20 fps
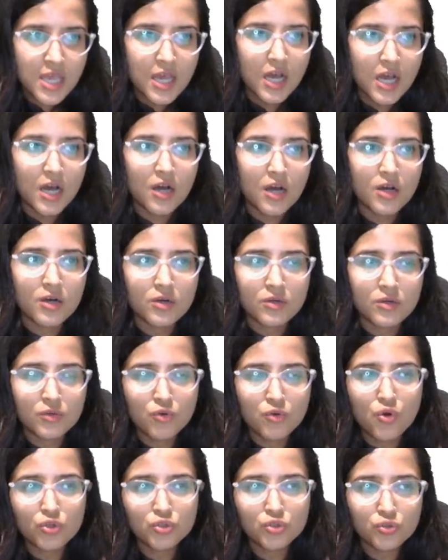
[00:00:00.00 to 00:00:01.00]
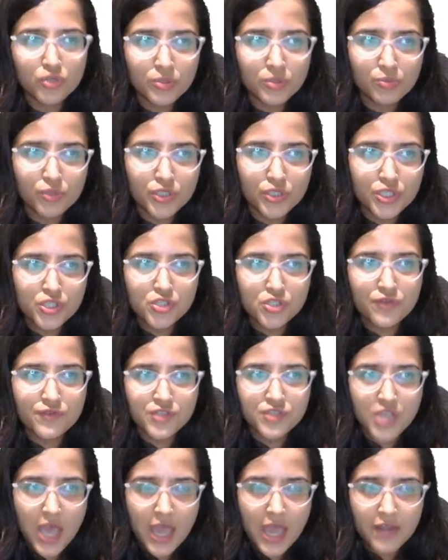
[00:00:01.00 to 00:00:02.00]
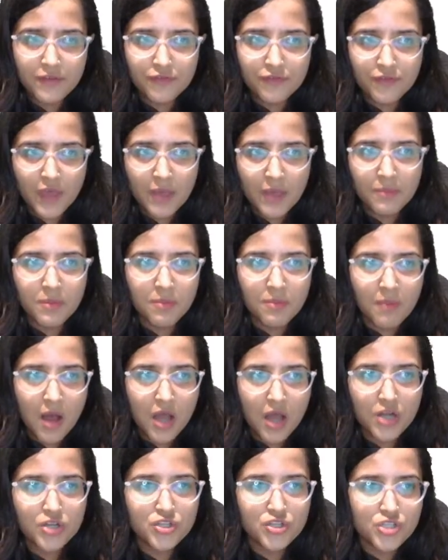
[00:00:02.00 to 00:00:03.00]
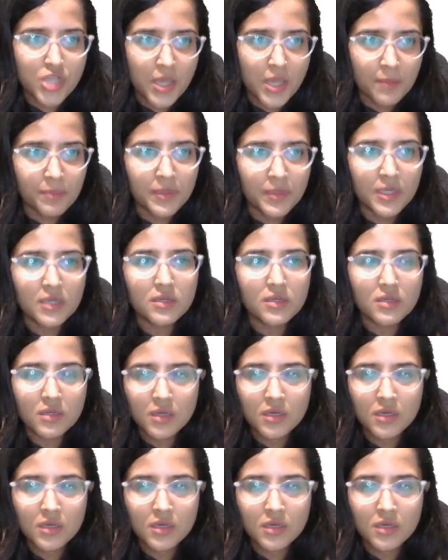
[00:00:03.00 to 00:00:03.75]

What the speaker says: go through the bulletins of Jan, Feb, March, April,